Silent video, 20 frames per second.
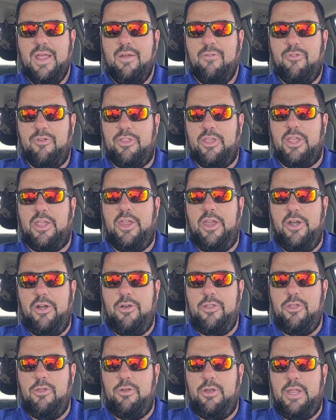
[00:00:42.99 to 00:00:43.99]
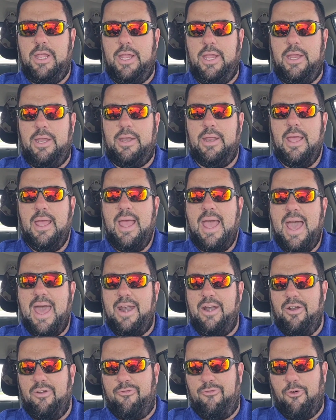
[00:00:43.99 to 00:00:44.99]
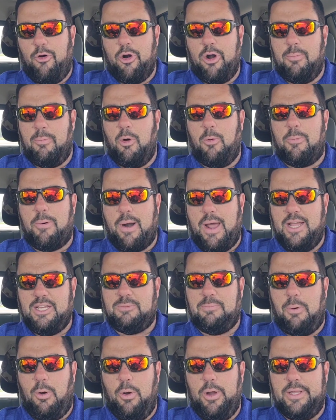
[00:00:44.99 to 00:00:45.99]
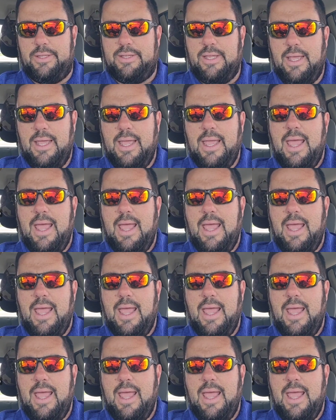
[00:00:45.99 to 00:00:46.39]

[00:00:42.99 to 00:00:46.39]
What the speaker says: for the gear you need at an affordable price point.